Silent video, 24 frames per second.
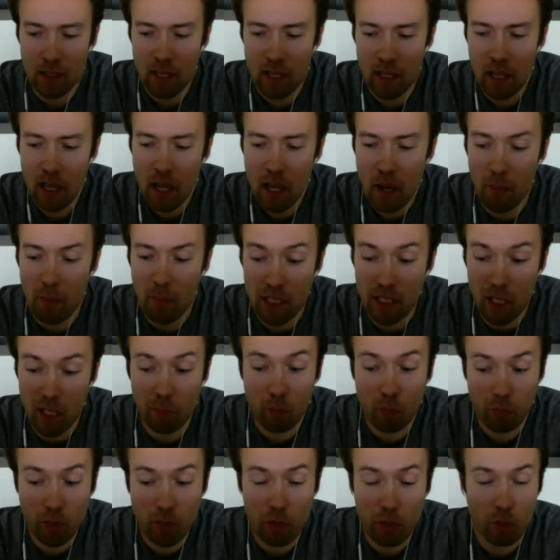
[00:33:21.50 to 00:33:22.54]
And Basecamp
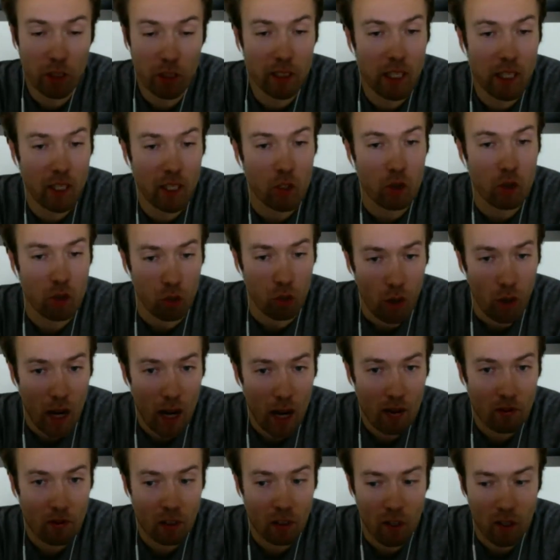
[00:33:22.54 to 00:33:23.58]
3 really got to
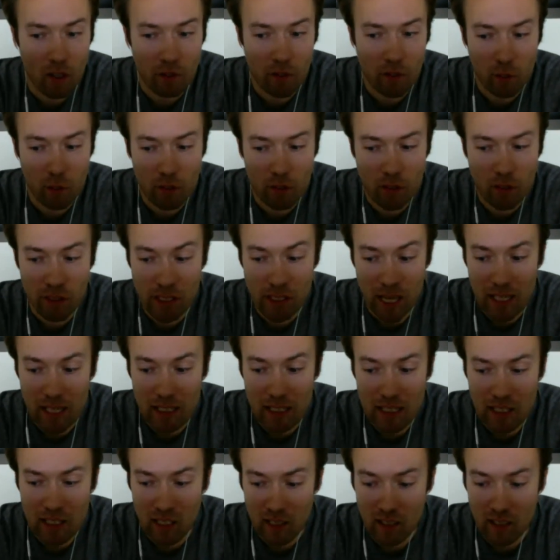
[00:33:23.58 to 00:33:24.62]
drive a lot of those design
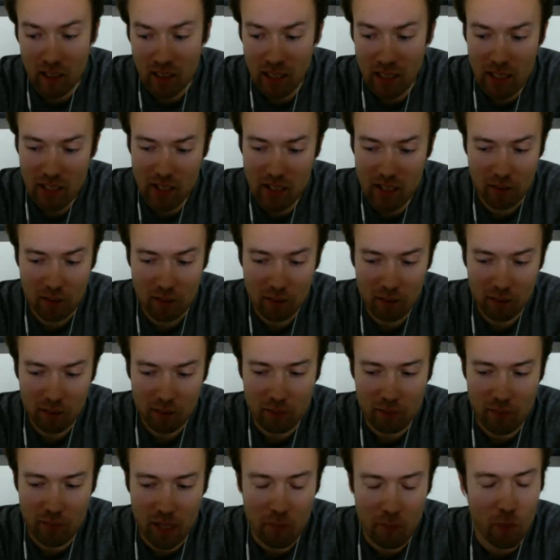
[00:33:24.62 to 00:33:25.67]
decisions, as
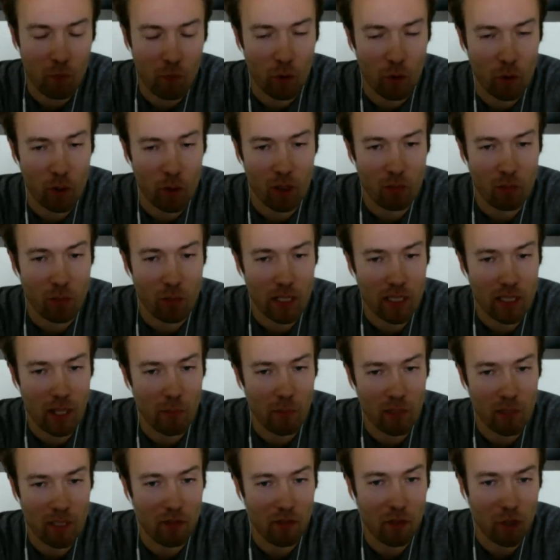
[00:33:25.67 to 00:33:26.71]
every version of Basecamp
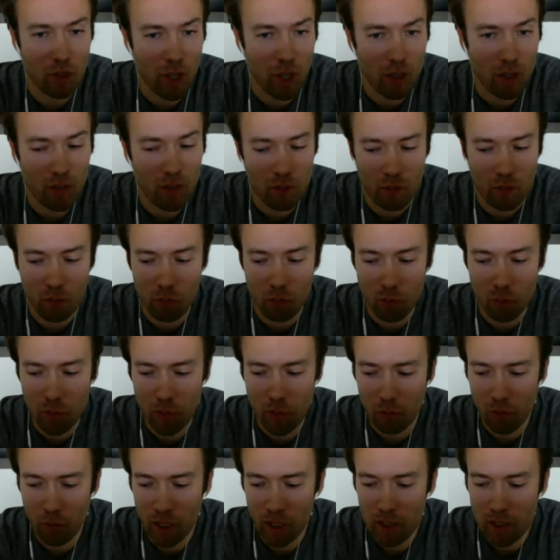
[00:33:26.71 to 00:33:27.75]
has ever done for Ruby on
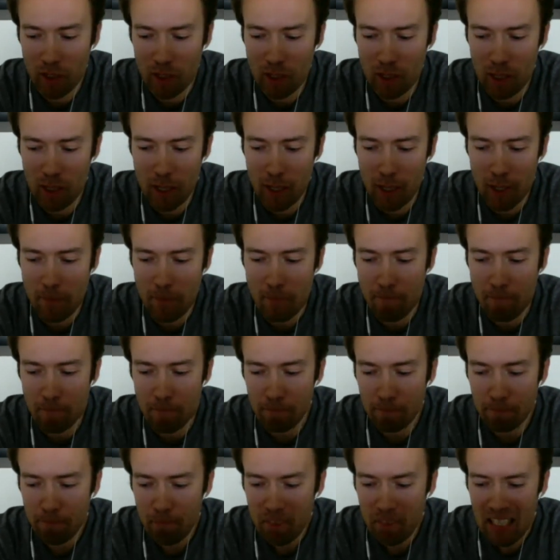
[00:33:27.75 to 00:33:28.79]
Rails. And
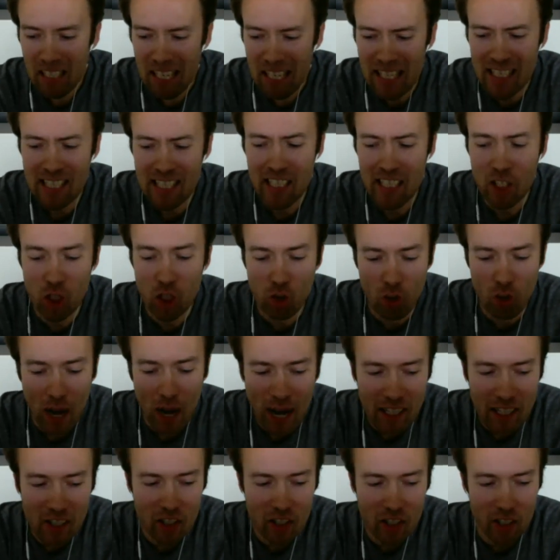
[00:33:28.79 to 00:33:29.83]
the
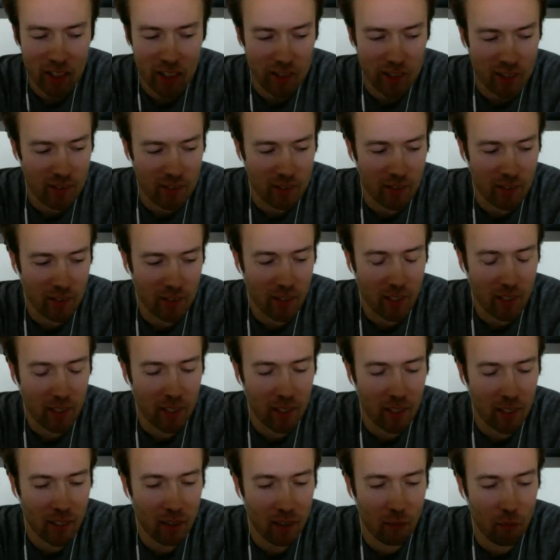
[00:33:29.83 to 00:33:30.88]
extractions
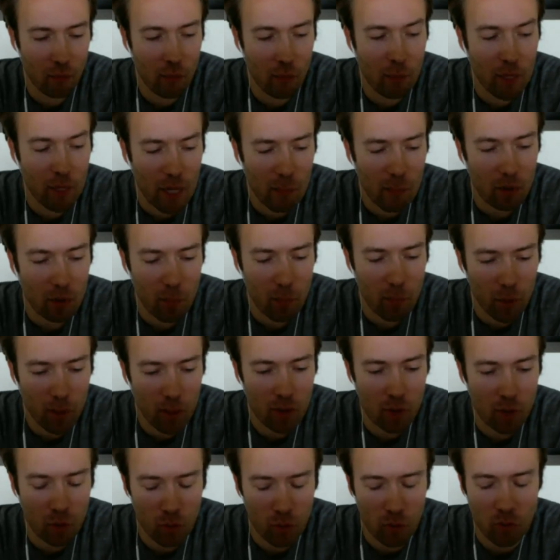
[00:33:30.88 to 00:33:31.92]
we've been able to put
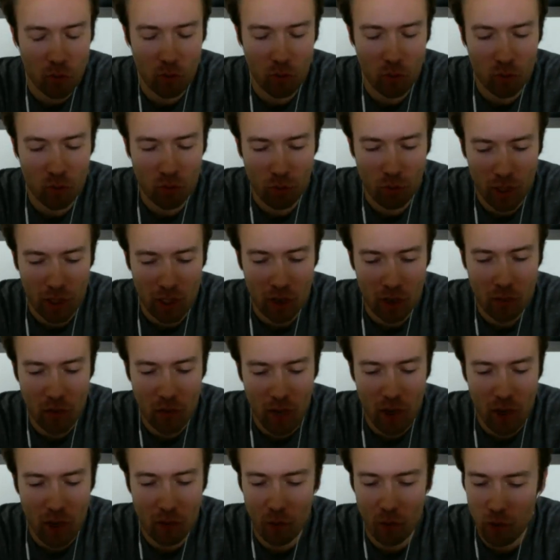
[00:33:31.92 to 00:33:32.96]
into Rails
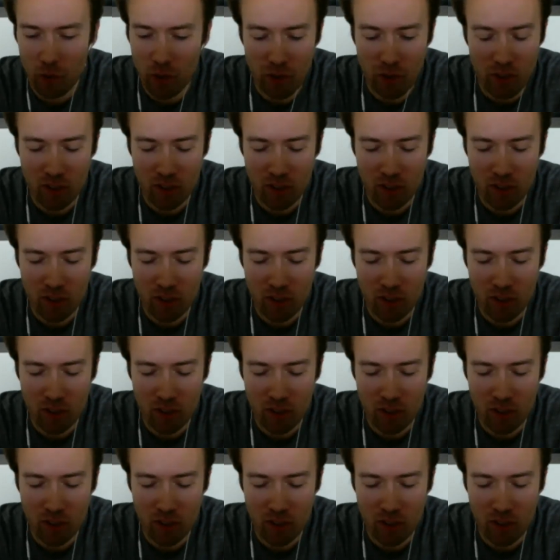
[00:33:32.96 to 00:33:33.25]
5 are just